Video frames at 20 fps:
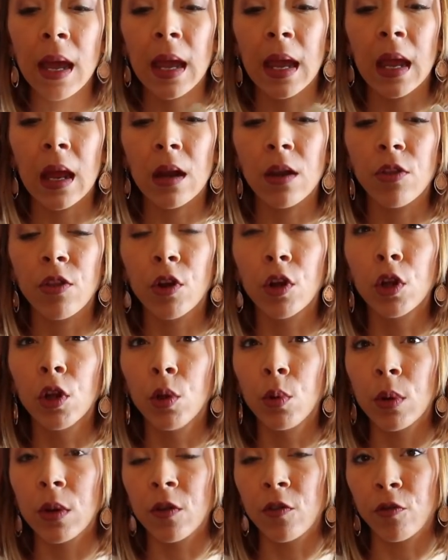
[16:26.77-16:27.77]
and the
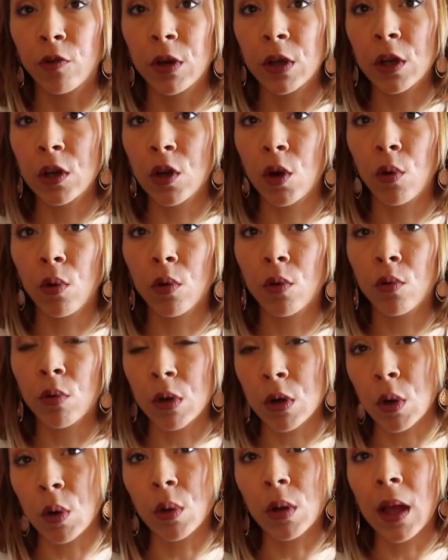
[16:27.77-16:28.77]
gluten-free
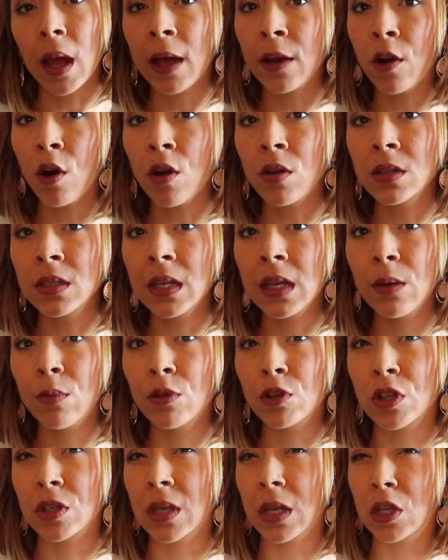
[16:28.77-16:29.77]
granola at Aldi
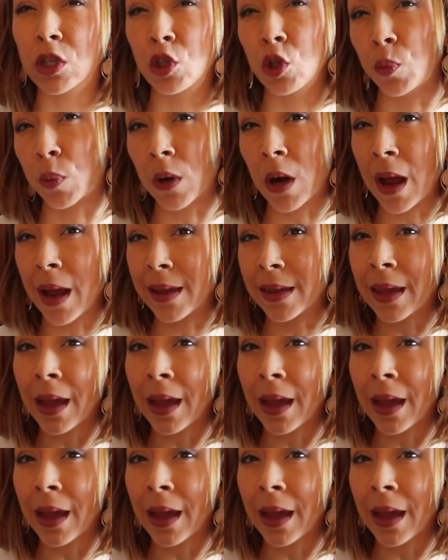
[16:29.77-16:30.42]
was just like super high